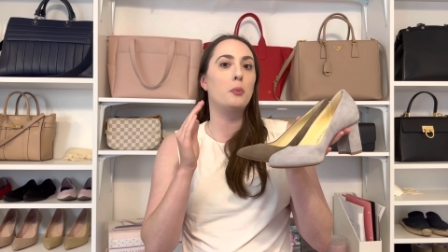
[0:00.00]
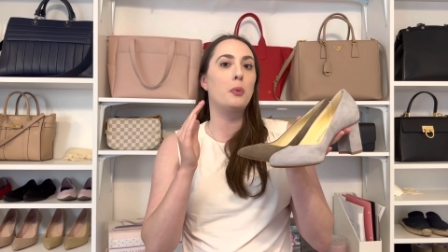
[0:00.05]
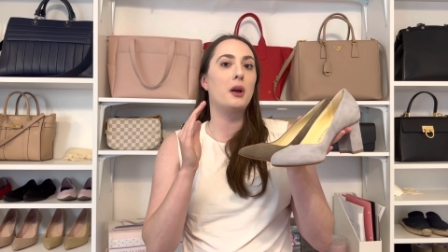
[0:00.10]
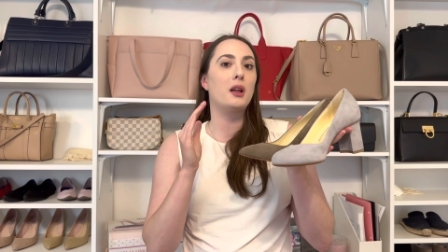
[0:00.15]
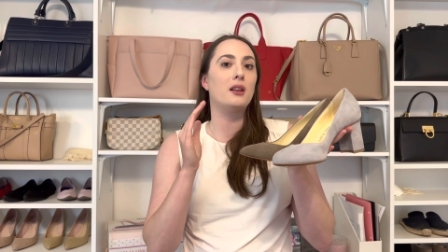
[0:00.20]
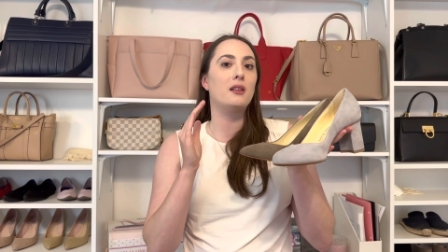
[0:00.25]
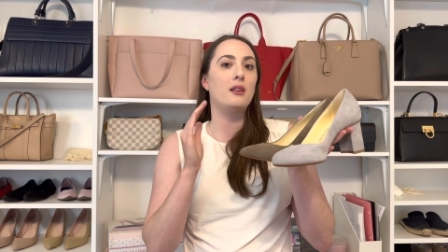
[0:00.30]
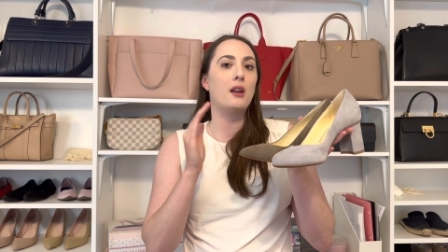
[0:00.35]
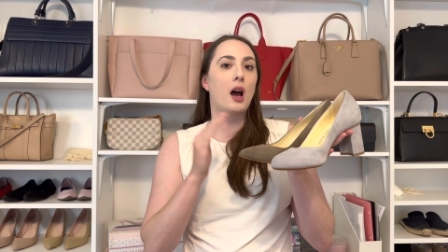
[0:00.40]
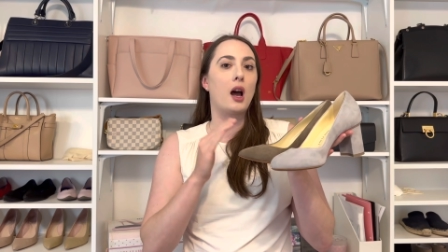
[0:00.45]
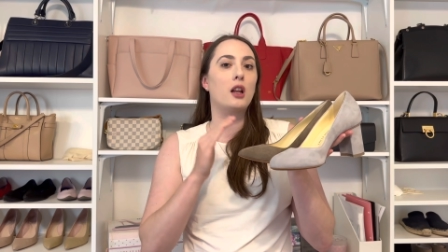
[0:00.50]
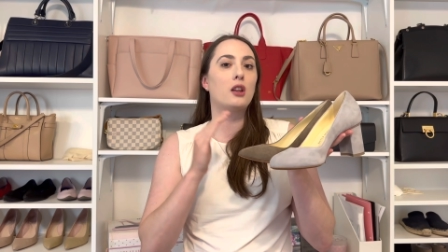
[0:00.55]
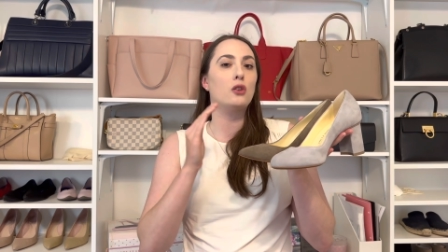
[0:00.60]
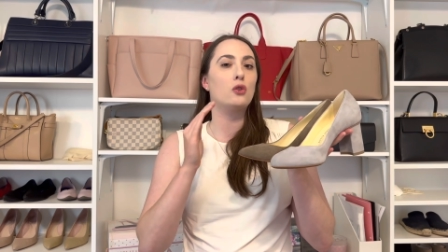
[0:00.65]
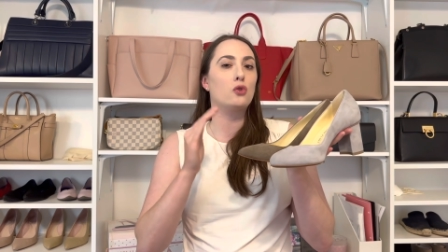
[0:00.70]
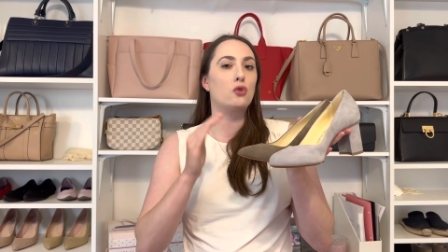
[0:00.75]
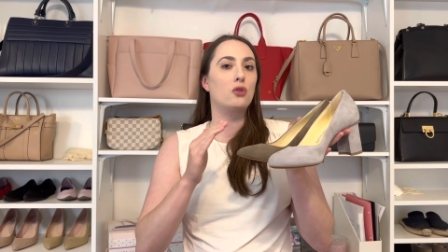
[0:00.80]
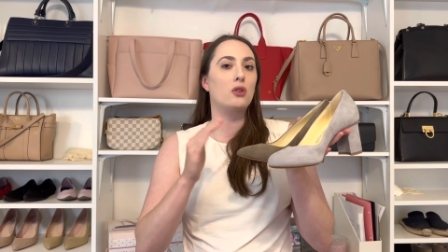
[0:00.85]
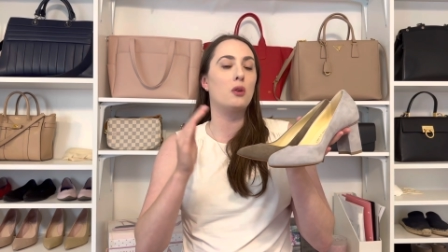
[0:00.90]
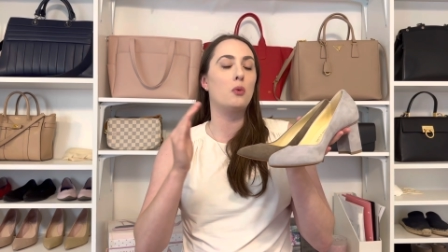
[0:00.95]
but not
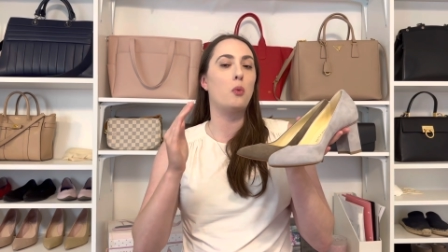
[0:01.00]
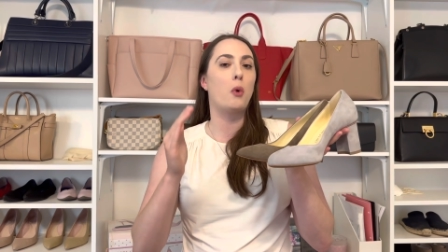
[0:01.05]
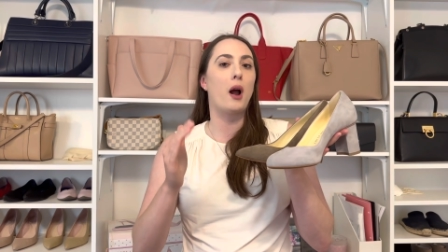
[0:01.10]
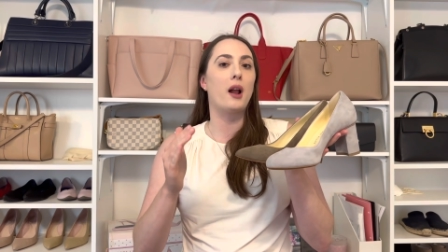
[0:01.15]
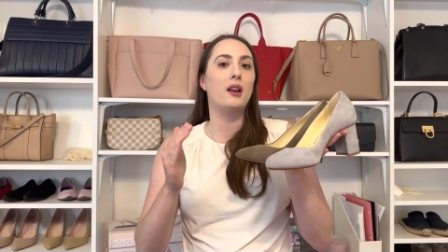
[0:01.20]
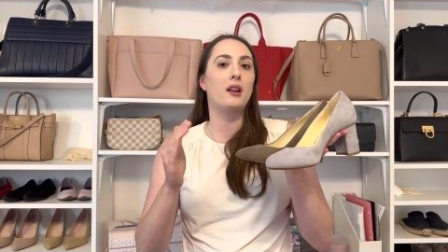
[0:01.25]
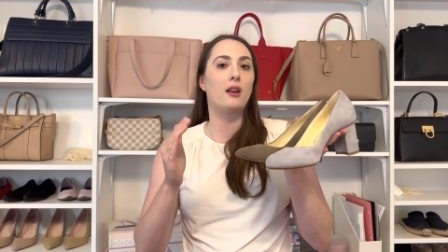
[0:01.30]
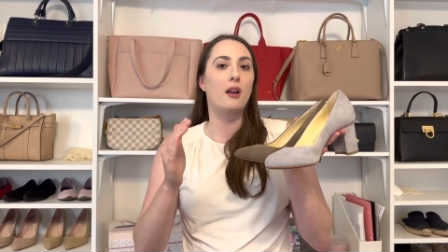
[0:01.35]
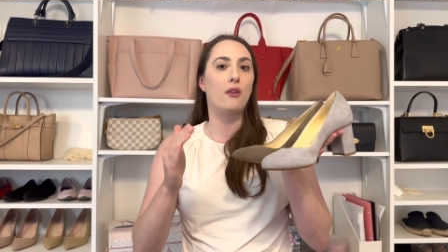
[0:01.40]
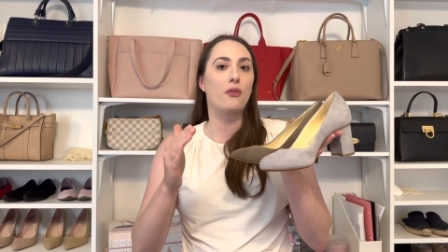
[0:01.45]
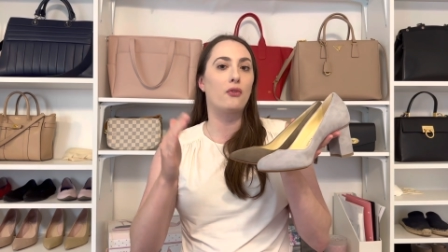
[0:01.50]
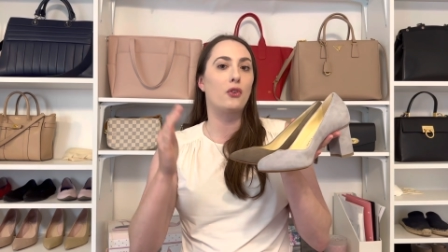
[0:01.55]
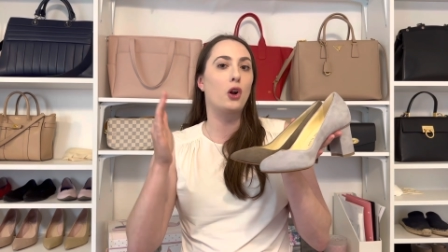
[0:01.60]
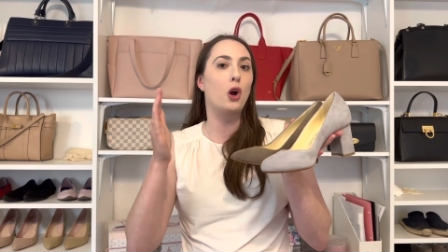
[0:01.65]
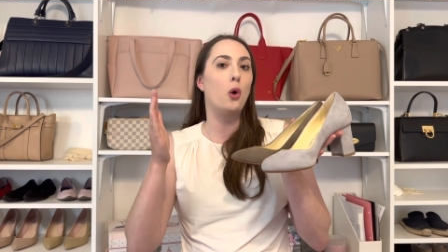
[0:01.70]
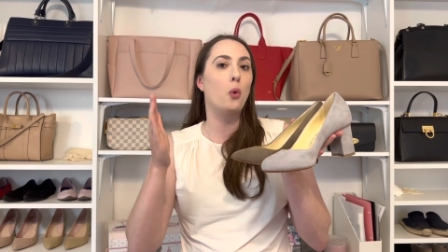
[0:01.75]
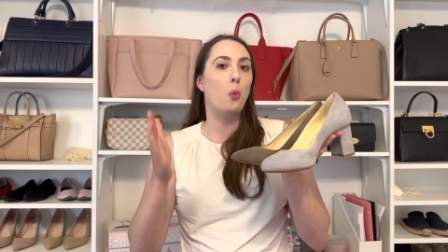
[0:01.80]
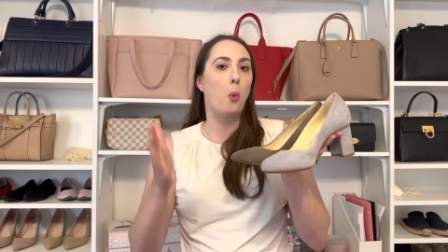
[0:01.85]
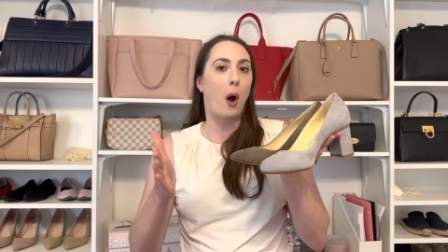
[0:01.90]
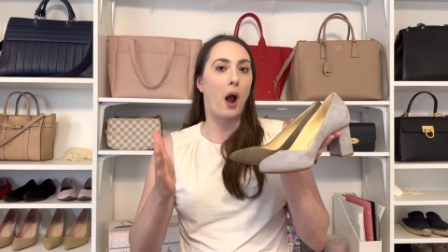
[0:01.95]
usually wide enough for
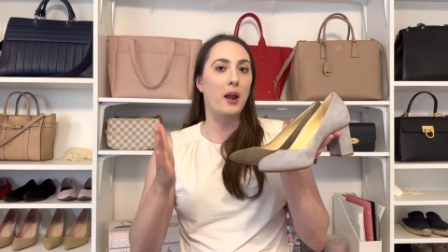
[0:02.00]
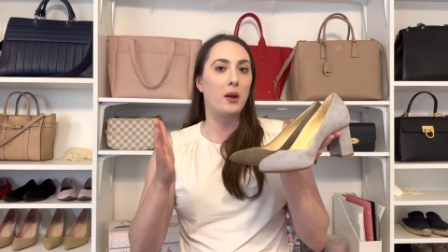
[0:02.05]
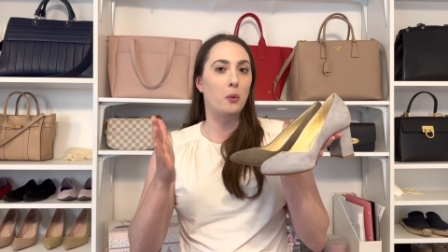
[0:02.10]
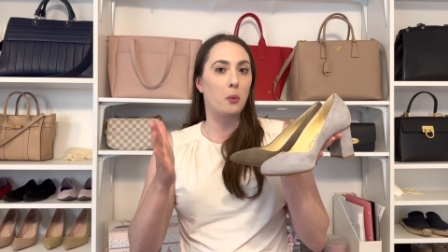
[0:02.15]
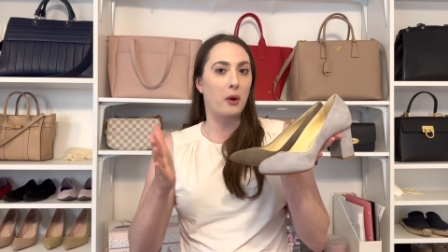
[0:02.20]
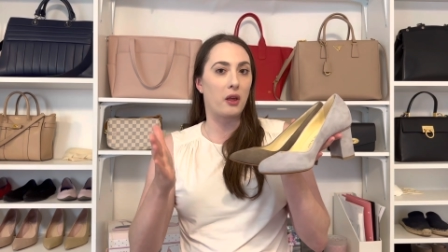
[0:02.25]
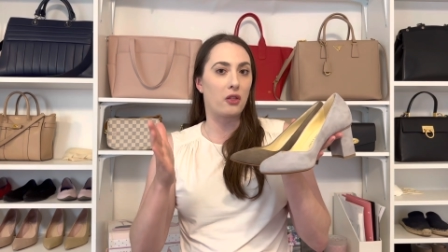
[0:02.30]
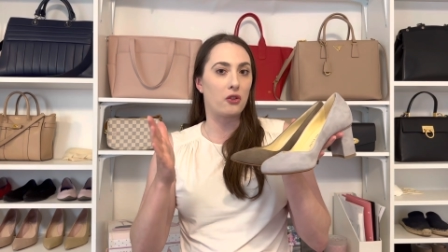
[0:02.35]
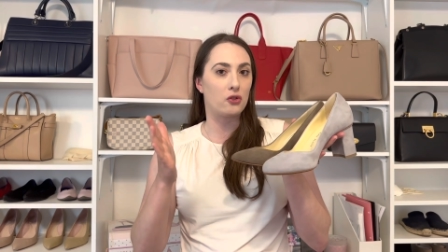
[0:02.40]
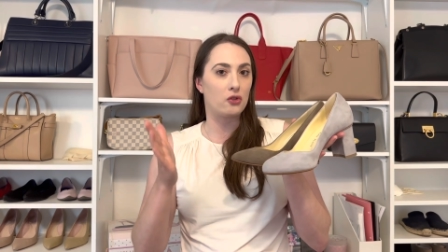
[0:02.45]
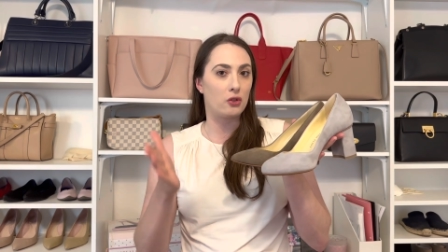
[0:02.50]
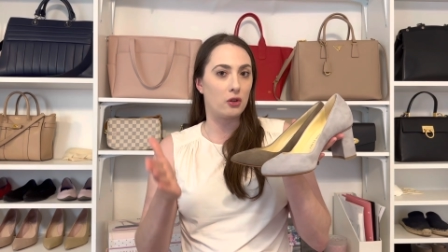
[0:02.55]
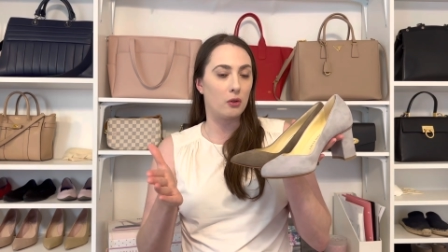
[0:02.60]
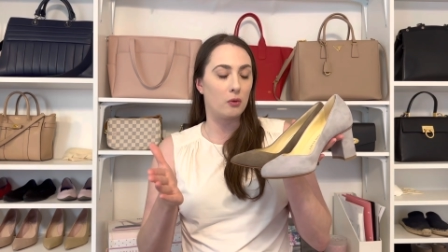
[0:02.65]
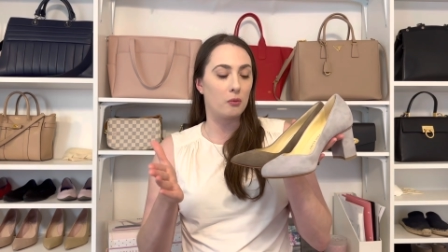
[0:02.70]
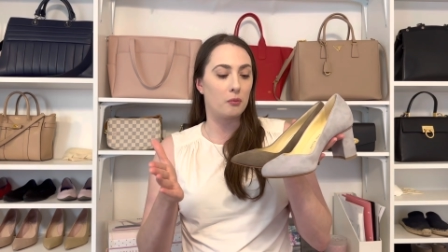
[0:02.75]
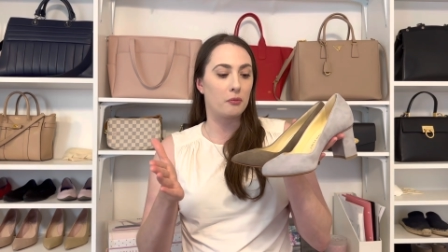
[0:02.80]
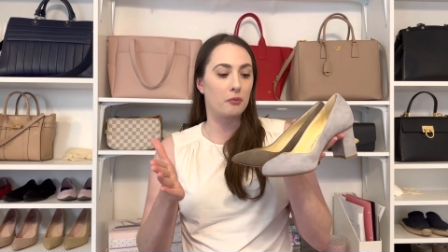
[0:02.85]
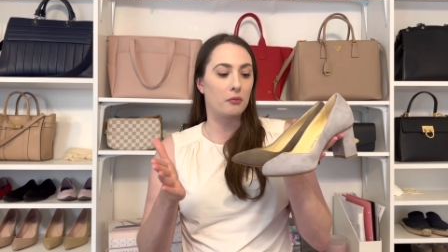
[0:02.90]
a wide width shoe.